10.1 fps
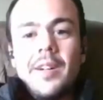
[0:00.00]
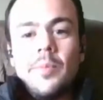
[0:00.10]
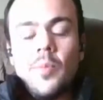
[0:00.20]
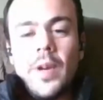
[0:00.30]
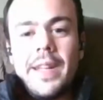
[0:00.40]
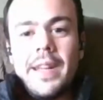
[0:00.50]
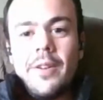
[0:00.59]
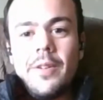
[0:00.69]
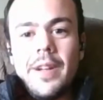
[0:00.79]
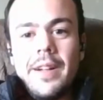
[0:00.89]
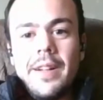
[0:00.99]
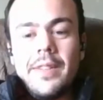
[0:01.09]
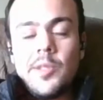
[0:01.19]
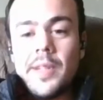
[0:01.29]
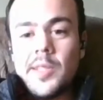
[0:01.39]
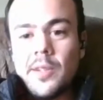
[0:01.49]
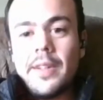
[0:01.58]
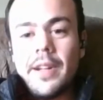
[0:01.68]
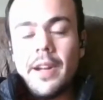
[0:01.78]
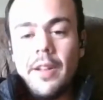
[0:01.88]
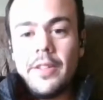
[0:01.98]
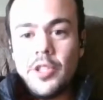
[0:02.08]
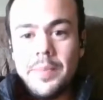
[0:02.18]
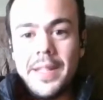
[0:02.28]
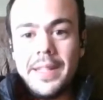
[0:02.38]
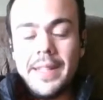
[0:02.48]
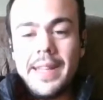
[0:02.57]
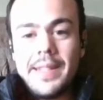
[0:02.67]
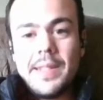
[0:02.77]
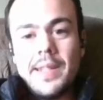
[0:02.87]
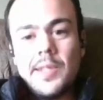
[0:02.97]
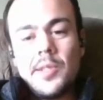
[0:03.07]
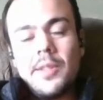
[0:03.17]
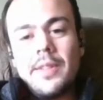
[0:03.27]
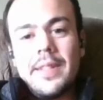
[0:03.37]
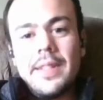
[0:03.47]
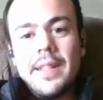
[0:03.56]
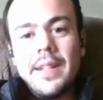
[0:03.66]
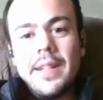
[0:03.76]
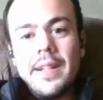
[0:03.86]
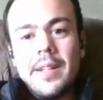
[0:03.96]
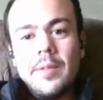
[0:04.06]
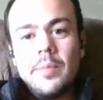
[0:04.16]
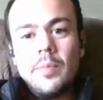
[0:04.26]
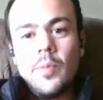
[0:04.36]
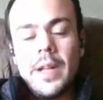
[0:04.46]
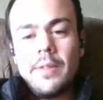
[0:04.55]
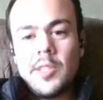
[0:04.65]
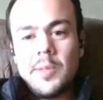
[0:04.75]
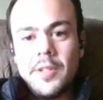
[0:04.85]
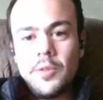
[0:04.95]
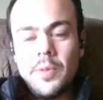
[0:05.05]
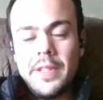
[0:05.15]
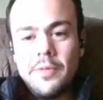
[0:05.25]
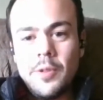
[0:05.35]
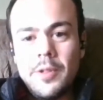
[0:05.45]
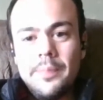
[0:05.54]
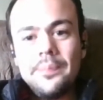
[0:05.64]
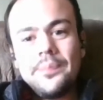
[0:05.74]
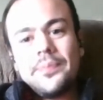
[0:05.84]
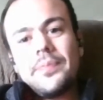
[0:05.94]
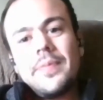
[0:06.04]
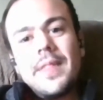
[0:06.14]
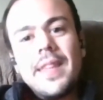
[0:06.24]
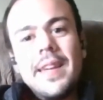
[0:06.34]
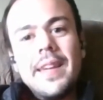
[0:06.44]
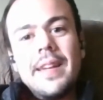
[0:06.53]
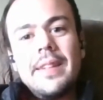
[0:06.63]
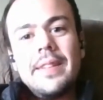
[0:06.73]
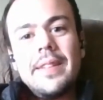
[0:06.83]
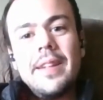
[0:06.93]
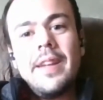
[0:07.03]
right now, so I started college a bit late. I started when I was about 24, and